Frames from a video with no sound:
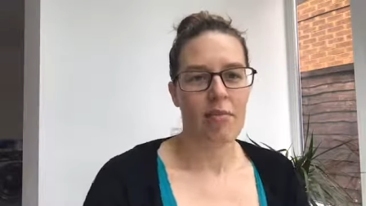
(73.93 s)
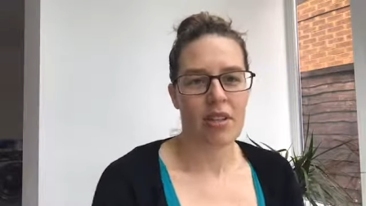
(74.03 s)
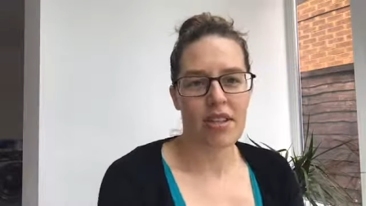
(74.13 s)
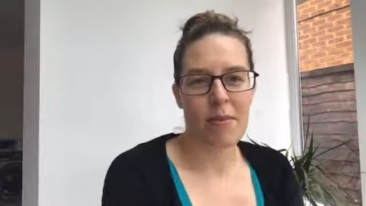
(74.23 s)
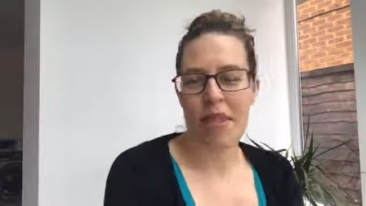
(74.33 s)

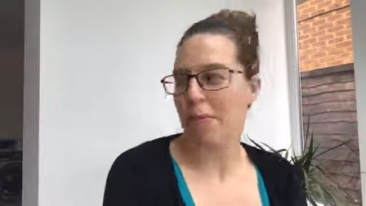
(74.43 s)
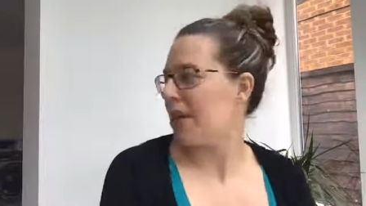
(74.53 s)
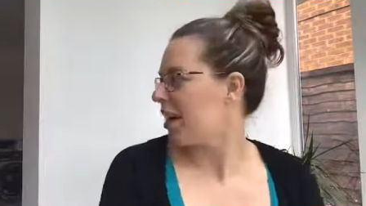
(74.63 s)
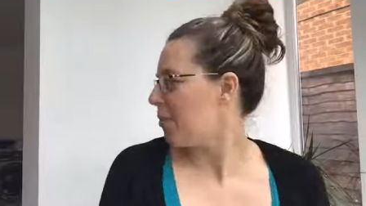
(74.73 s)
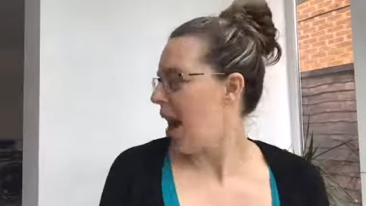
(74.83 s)
So some of the
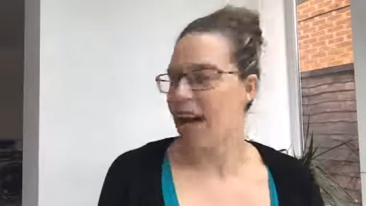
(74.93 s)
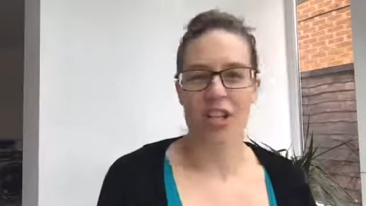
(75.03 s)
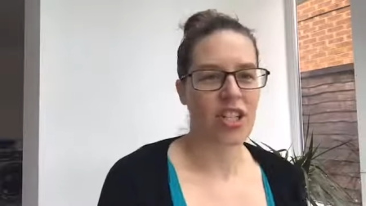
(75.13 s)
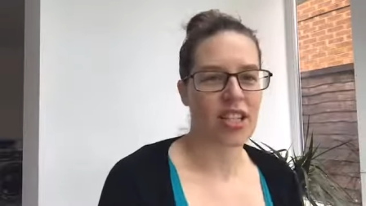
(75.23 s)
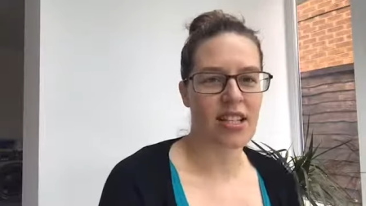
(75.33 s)
bigger
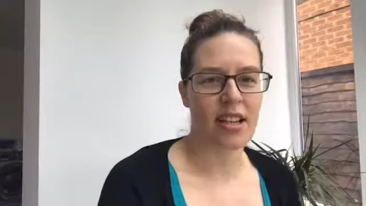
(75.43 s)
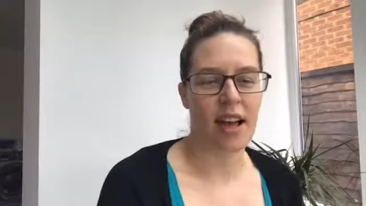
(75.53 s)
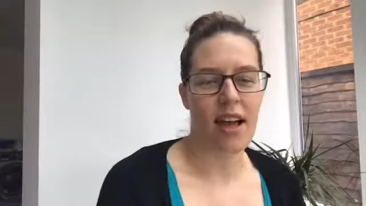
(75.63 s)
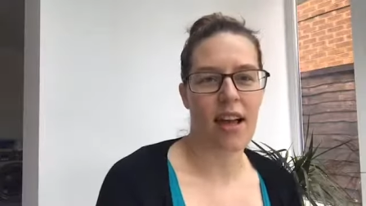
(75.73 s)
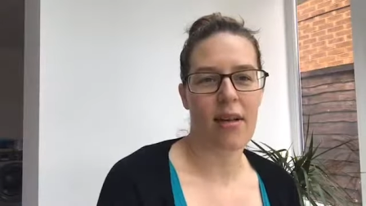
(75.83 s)
packages
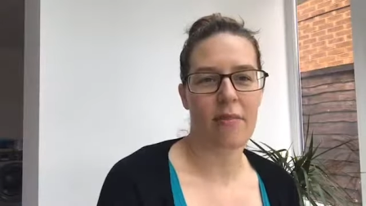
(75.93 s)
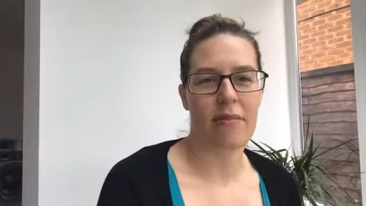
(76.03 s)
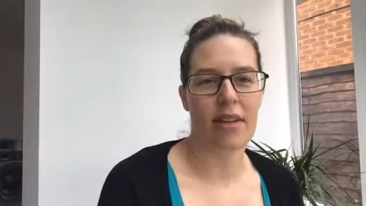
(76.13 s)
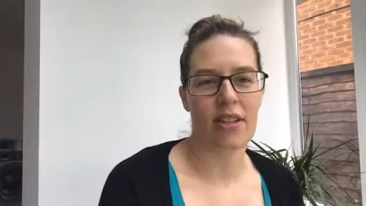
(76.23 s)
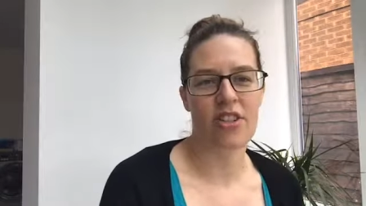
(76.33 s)

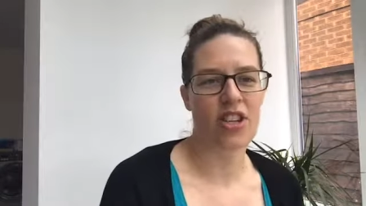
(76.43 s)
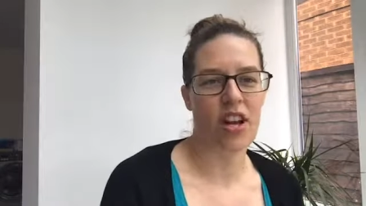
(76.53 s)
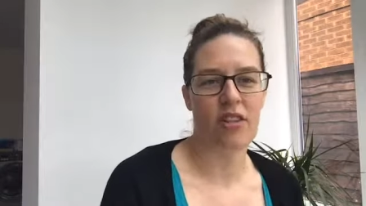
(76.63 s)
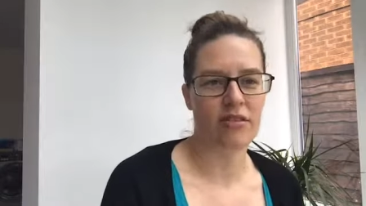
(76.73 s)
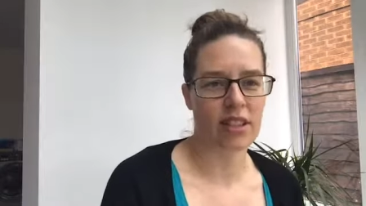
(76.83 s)
and
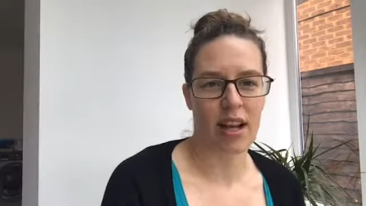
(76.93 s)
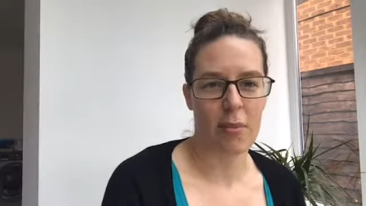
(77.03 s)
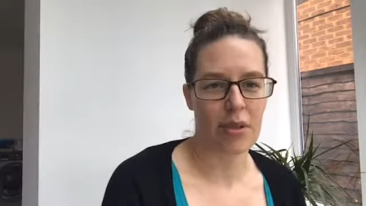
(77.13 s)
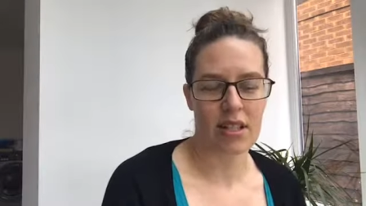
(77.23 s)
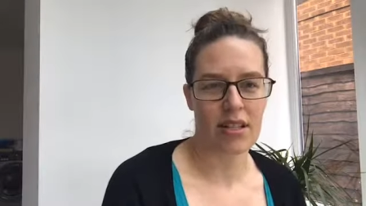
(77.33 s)
shelves and
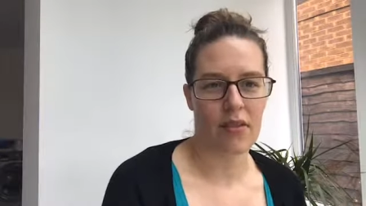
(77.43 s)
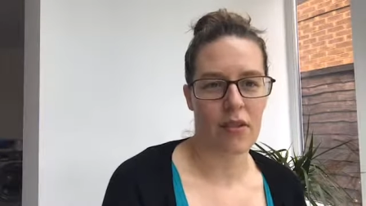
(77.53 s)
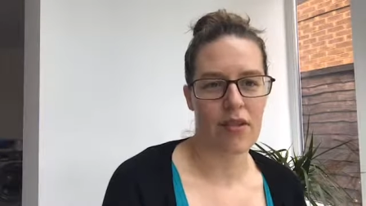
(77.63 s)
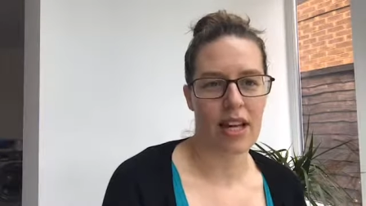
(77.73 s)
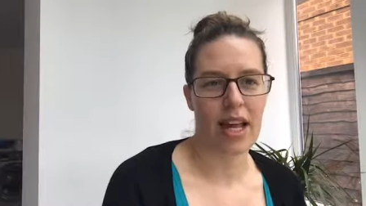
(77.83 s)
cupboards and stuff
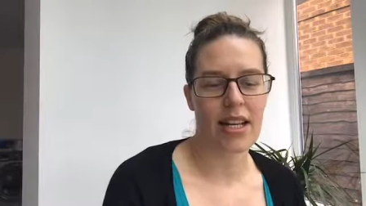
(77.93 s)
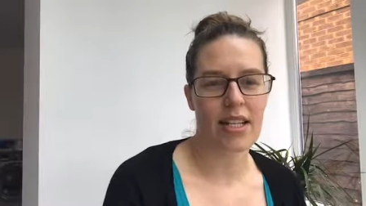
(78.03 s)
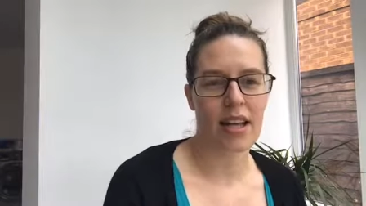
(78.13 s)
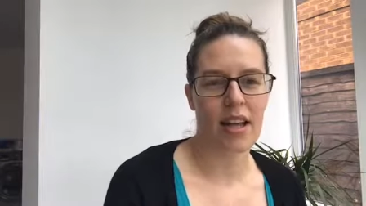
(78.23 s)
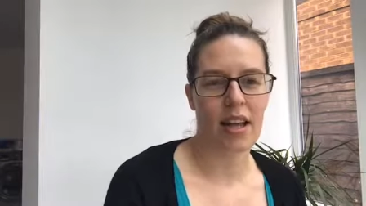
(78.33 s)
have
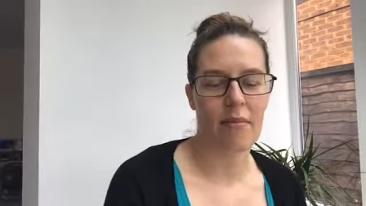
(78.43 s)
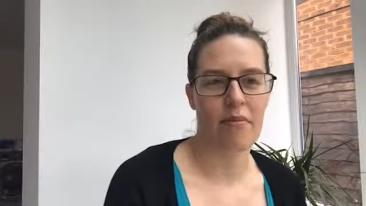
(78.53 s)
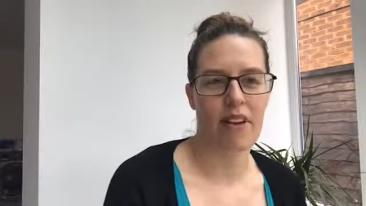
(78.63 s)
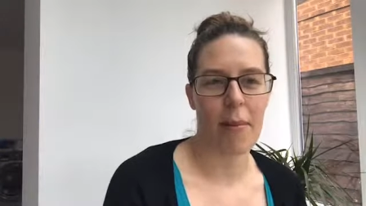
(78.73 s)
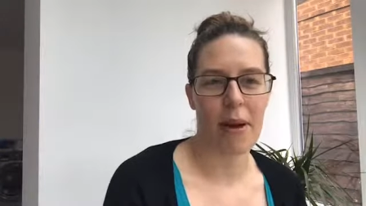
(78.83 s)
stayed
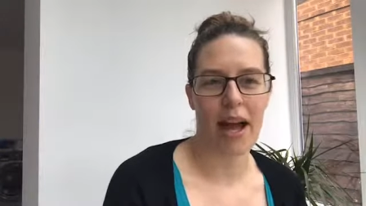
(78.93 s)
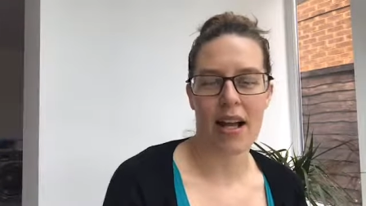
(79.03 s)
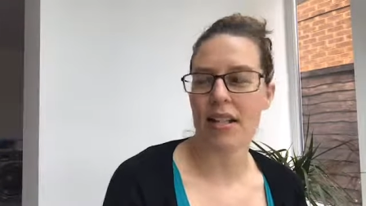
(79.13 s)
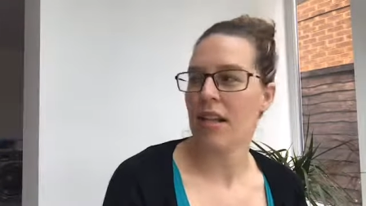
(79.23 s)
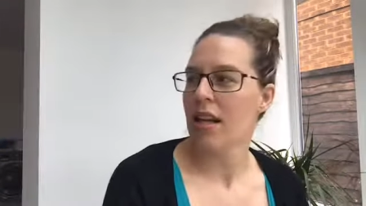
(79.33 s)
flat
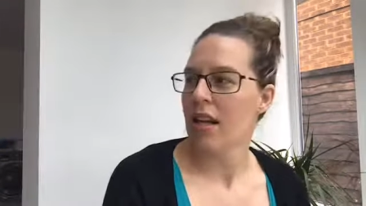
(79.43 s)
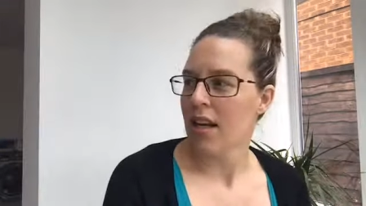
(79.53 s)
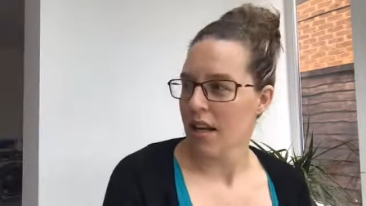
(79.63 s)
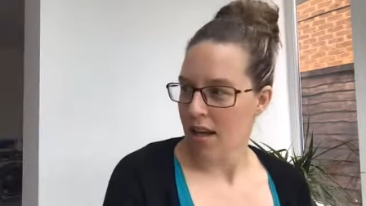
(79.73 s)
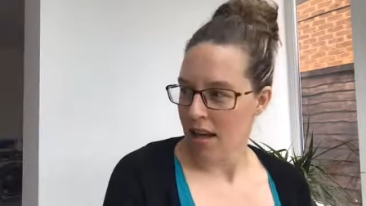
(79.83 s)
packed
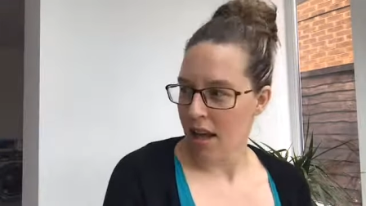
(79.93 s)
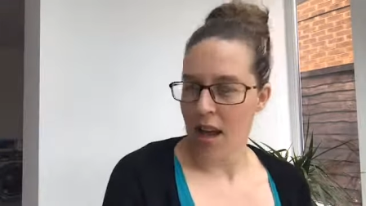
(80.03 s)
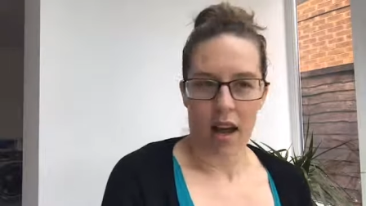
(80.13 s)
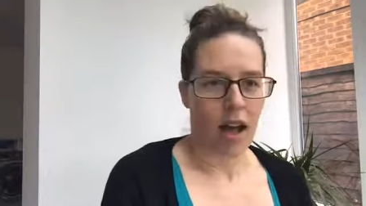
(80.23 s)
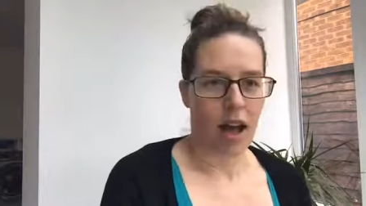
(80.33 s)

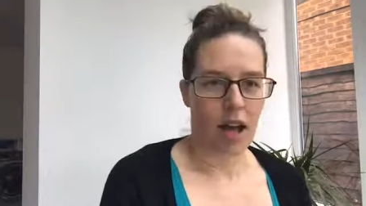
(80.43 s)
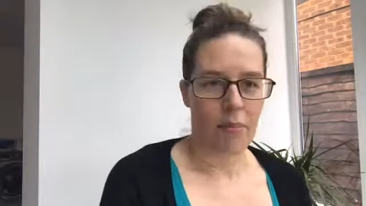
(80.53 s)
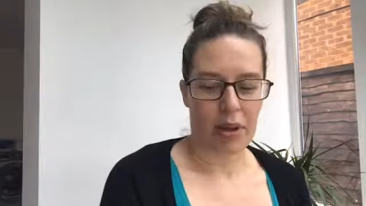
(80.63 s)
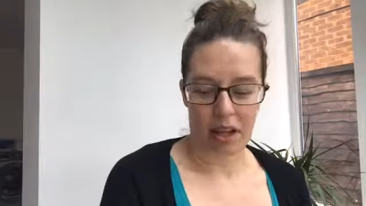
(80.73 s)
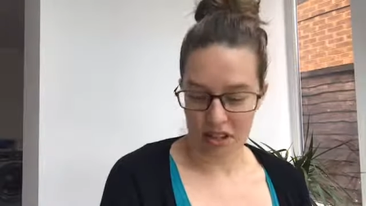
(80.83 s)

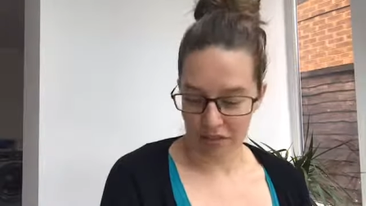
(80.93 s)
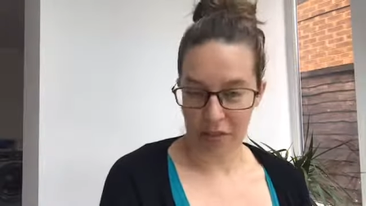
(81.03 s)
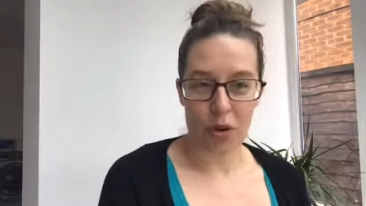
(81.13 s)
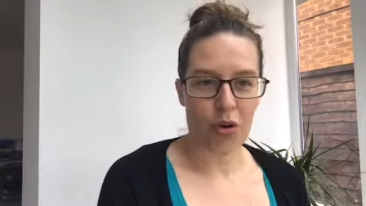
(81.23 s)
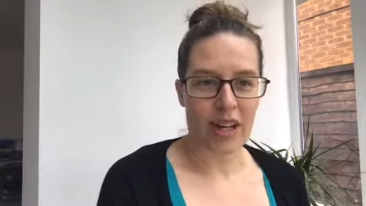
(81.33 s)
because the
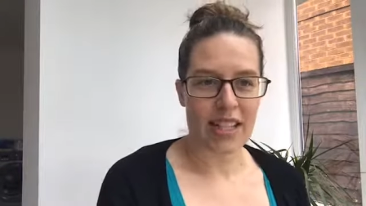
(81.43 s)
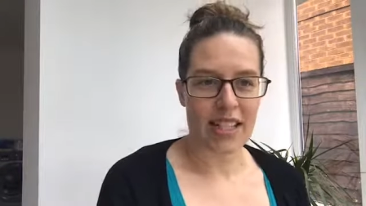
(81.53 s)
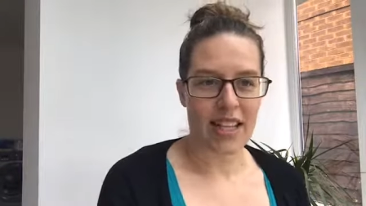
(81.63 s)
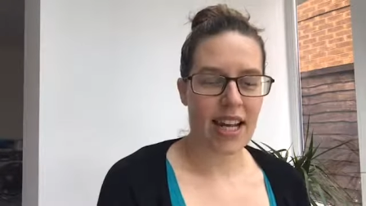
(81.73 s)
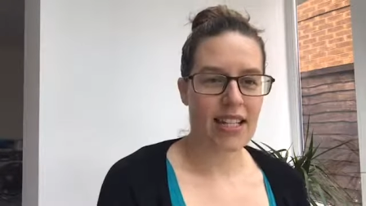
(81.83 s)
flooring
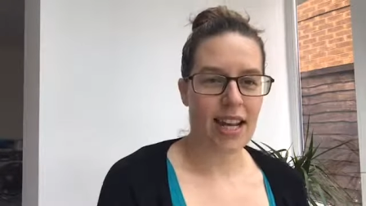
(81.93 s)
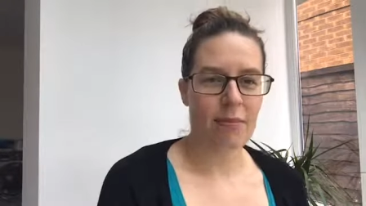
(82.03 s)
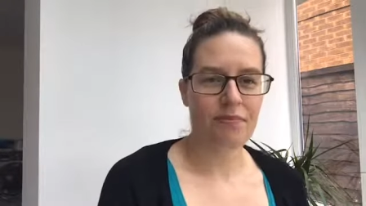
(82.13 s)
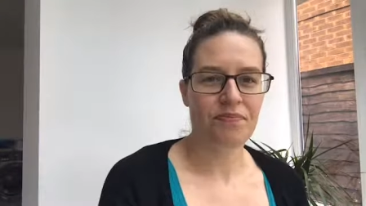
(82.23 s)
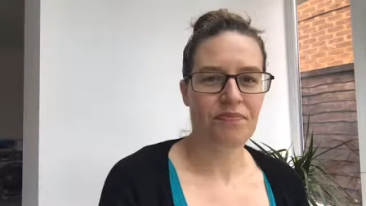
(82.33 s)
isn't yet down.